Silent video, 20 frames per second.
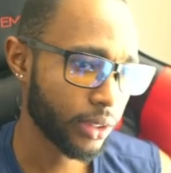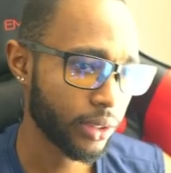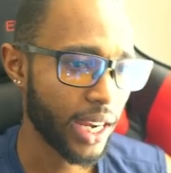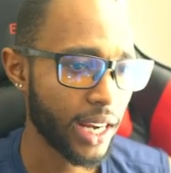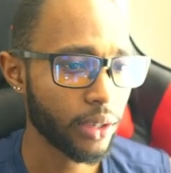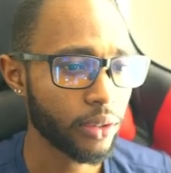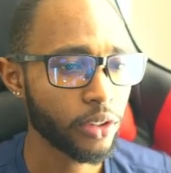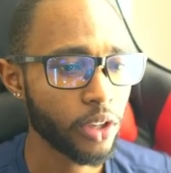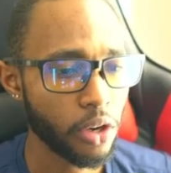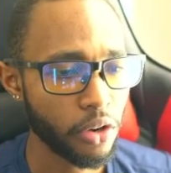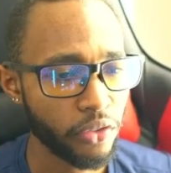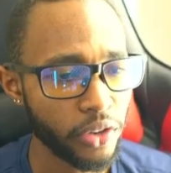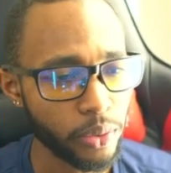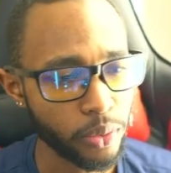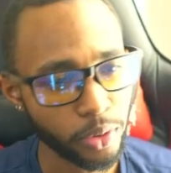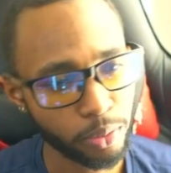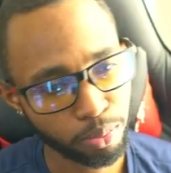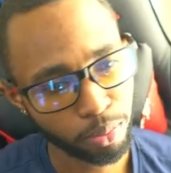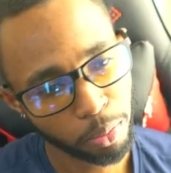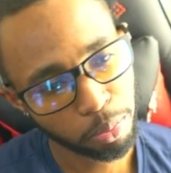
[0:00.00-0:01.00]
I don't know if he was
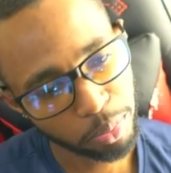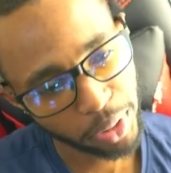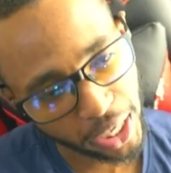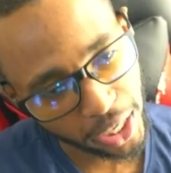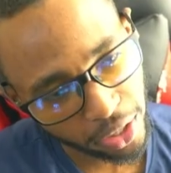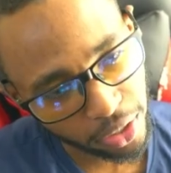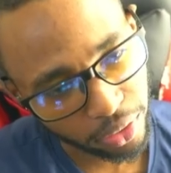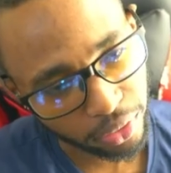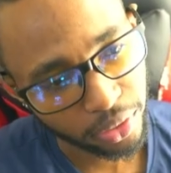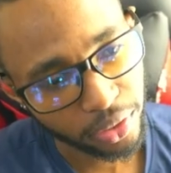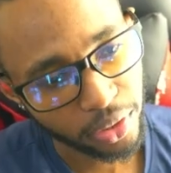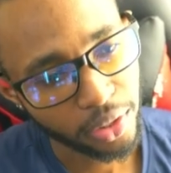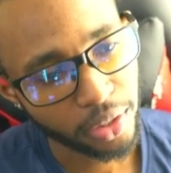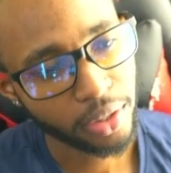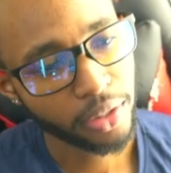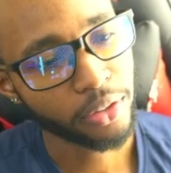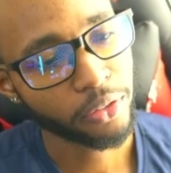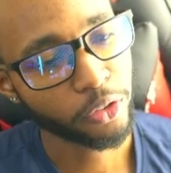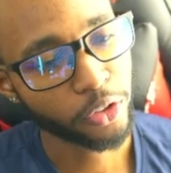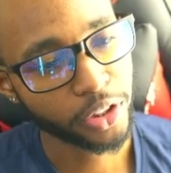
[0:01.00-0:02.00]
prepared
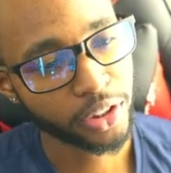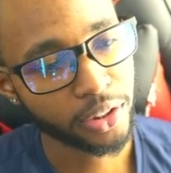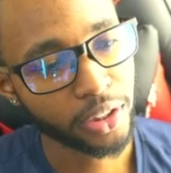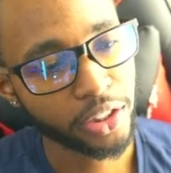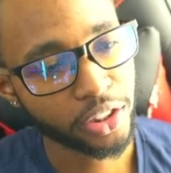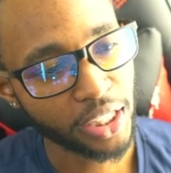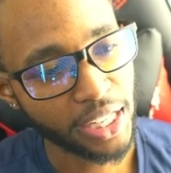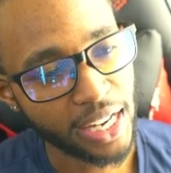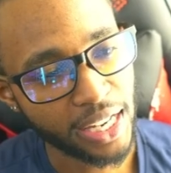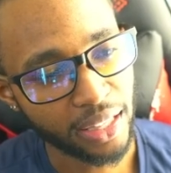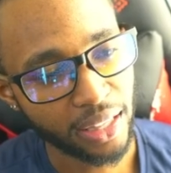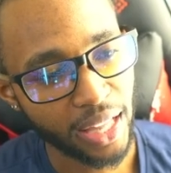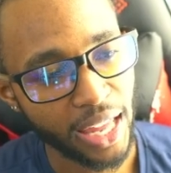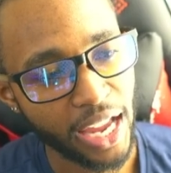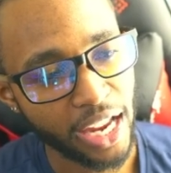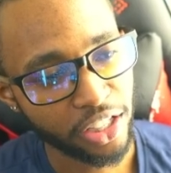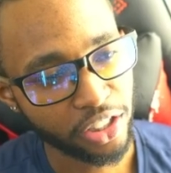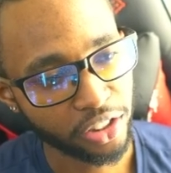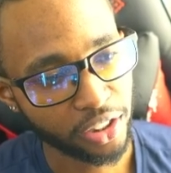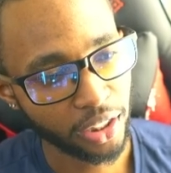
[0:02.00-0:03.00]
for such a
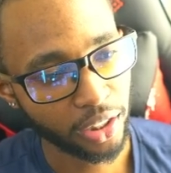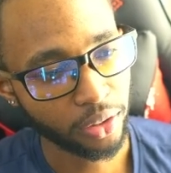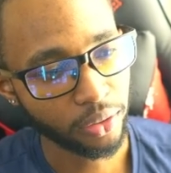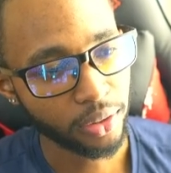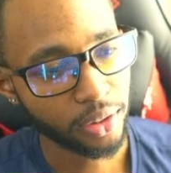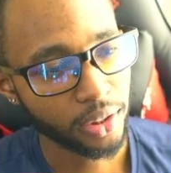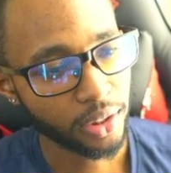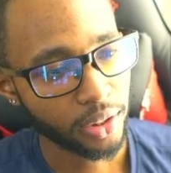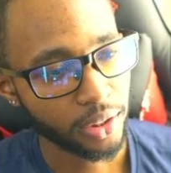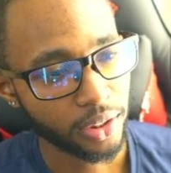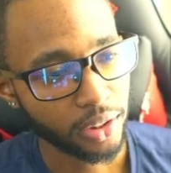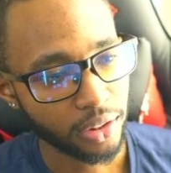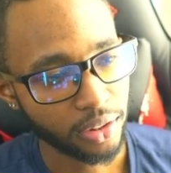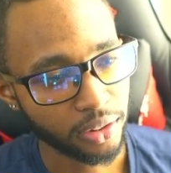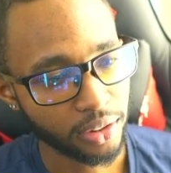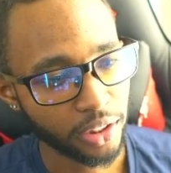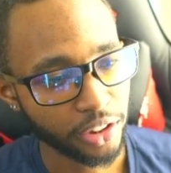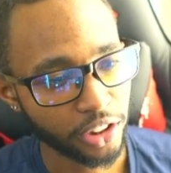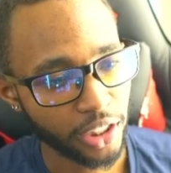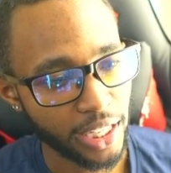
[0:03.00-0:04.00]
lash out,
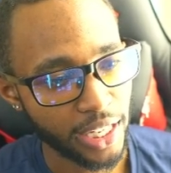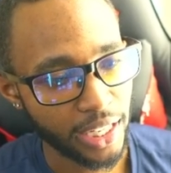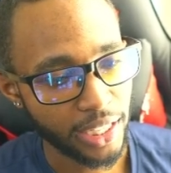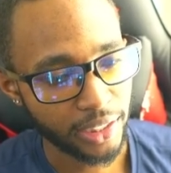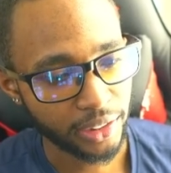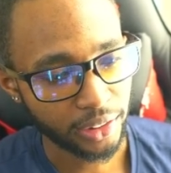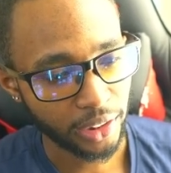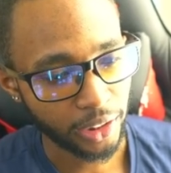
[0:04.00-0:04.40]
such as